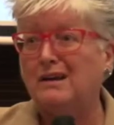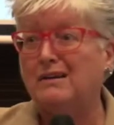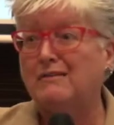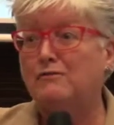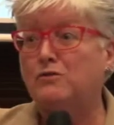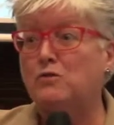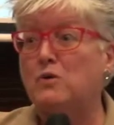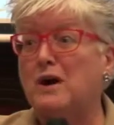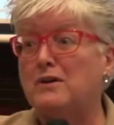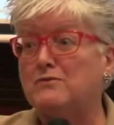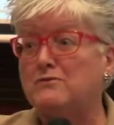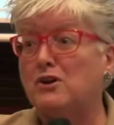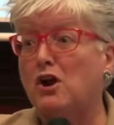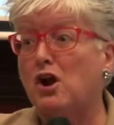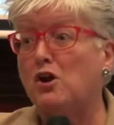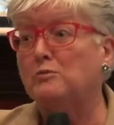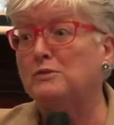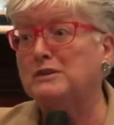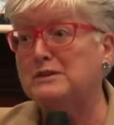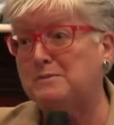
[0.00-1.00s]
400
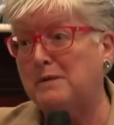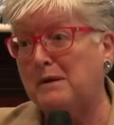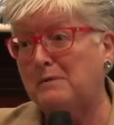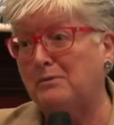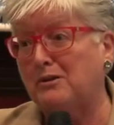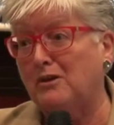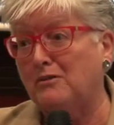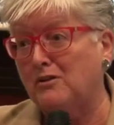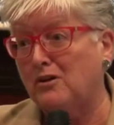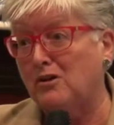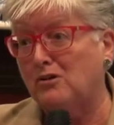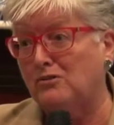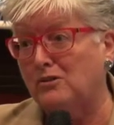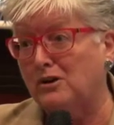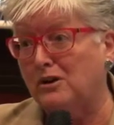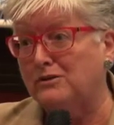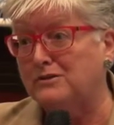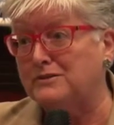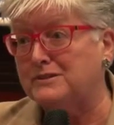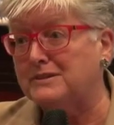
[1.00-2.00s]
homeless people on the Gold
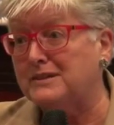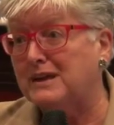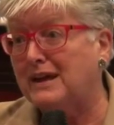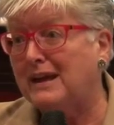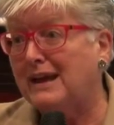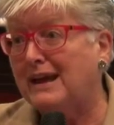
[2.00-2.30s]
Coast.